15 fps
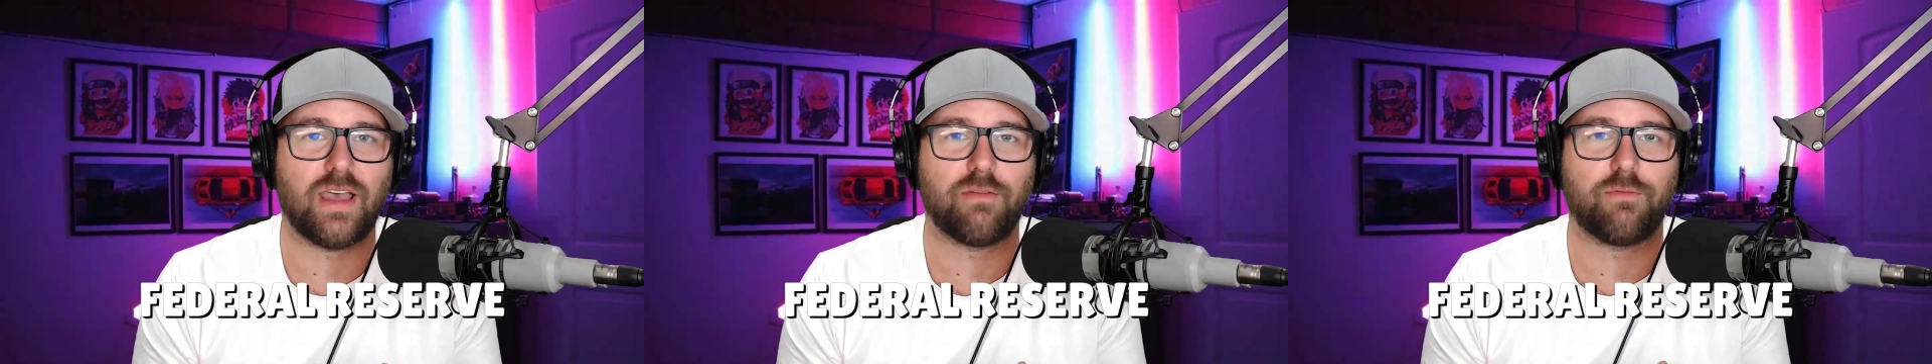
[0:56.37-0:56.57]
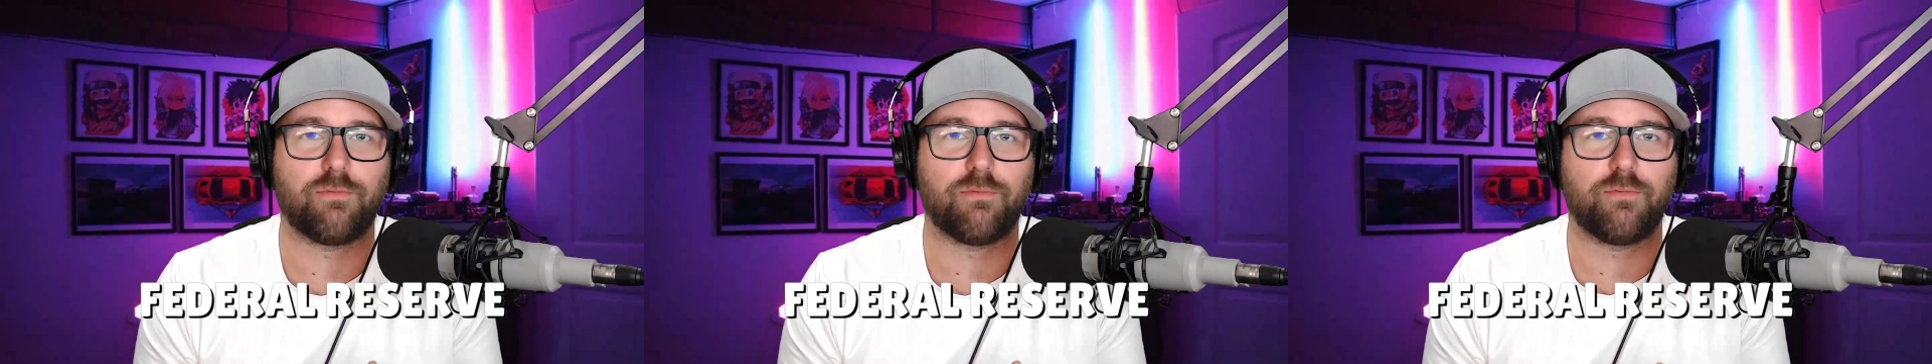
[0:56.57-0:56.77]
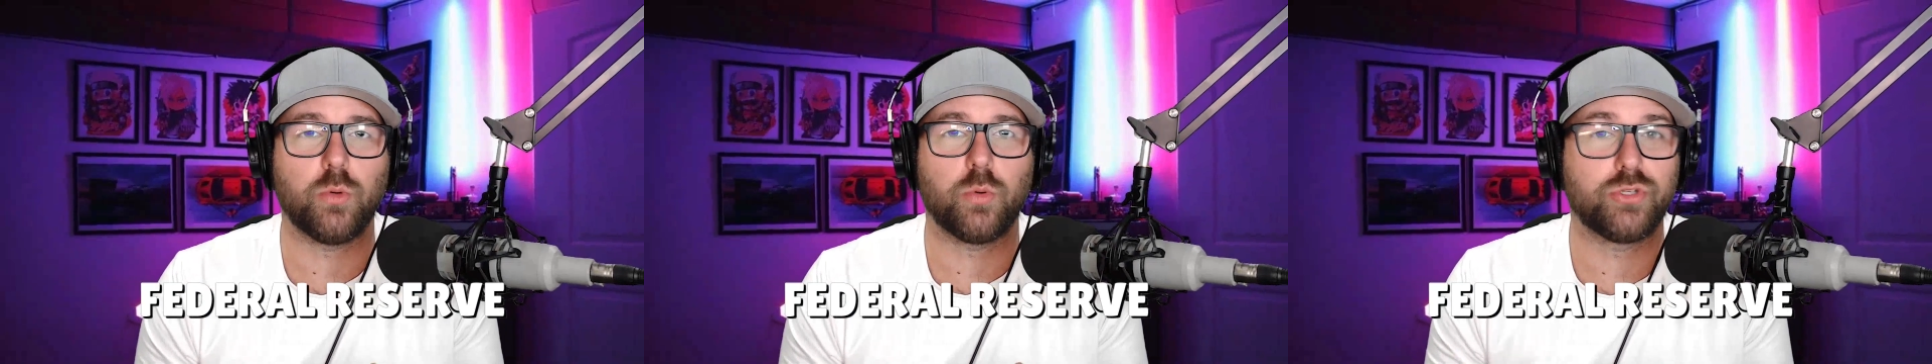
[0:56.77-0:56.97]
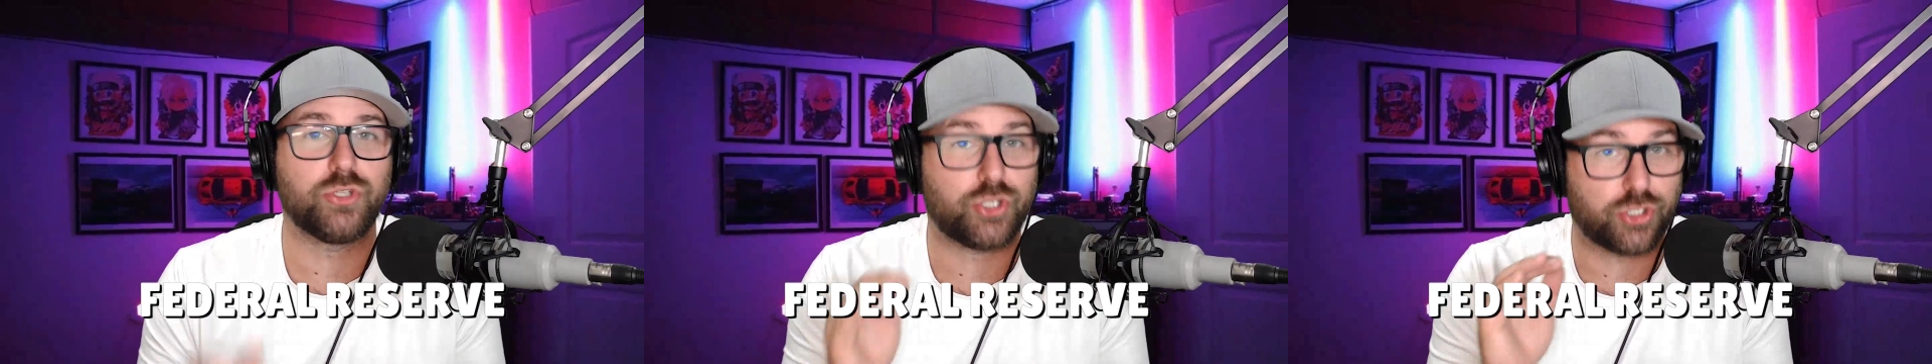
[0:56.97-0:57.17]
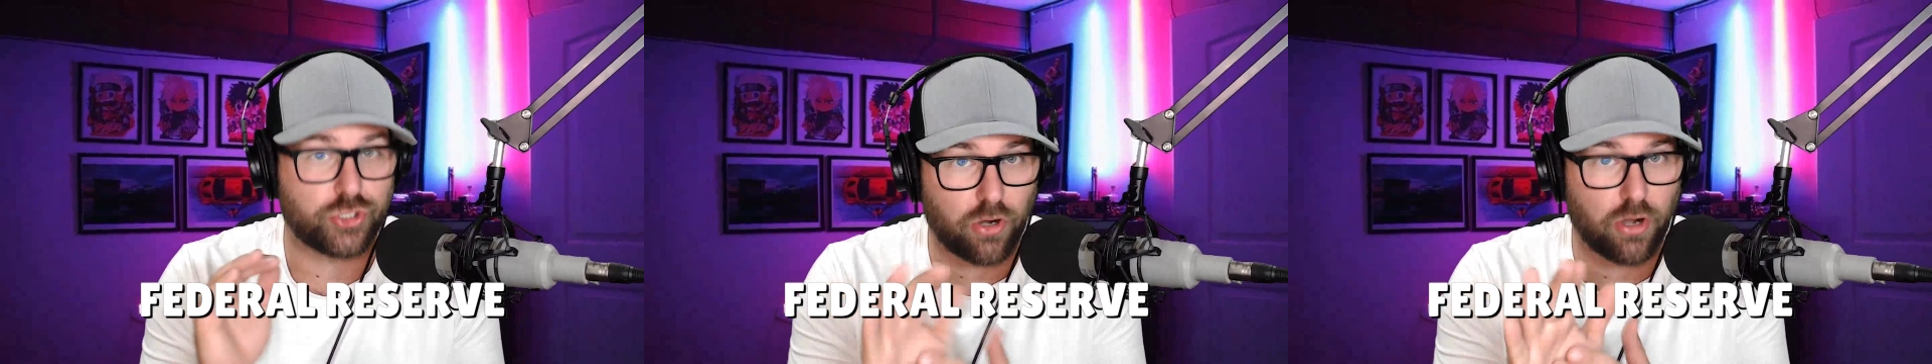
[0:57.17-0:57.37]
have fueled
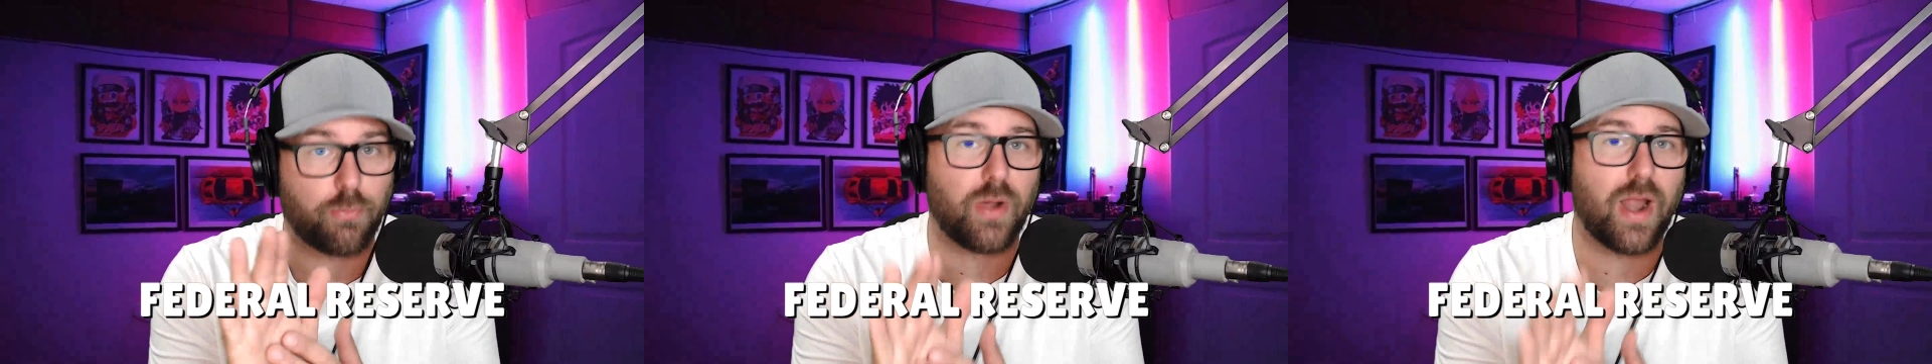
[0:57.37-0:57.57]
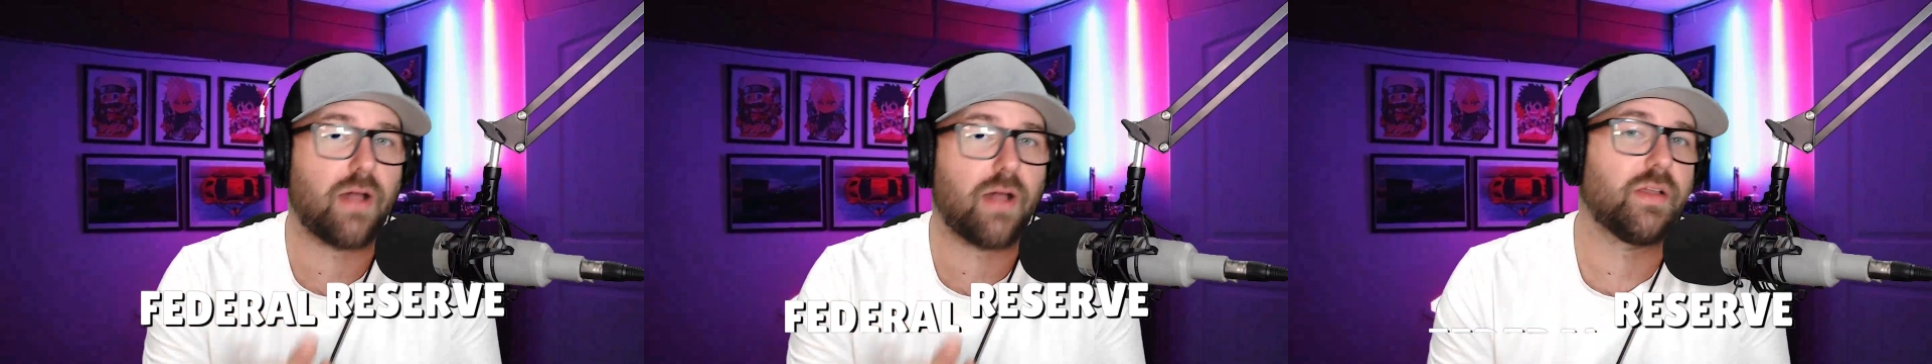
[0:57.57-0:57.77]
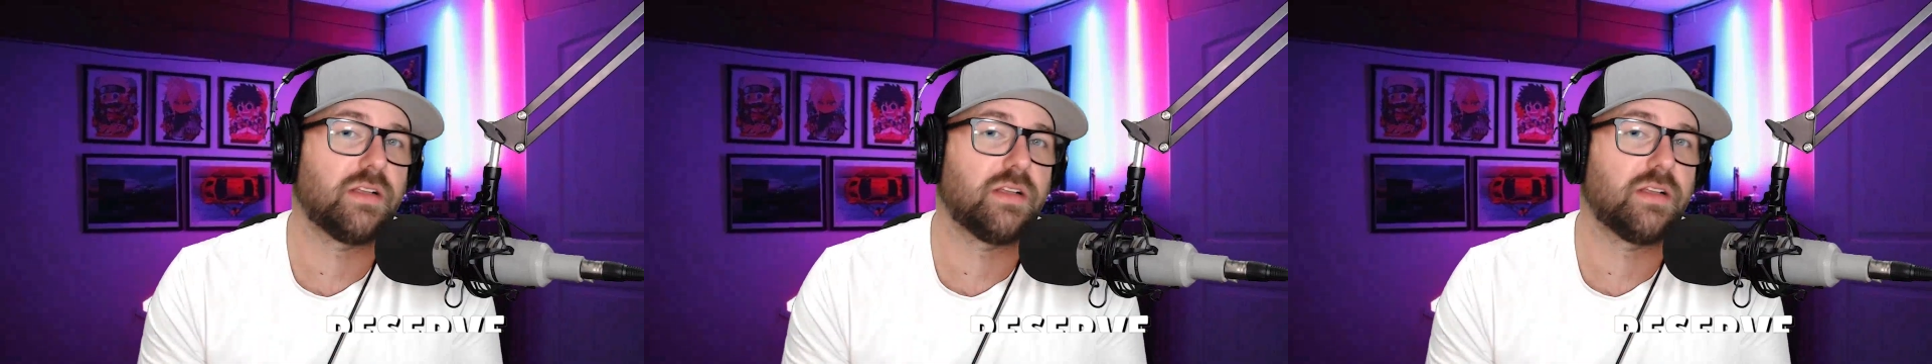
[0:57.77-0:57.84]
sharp rallies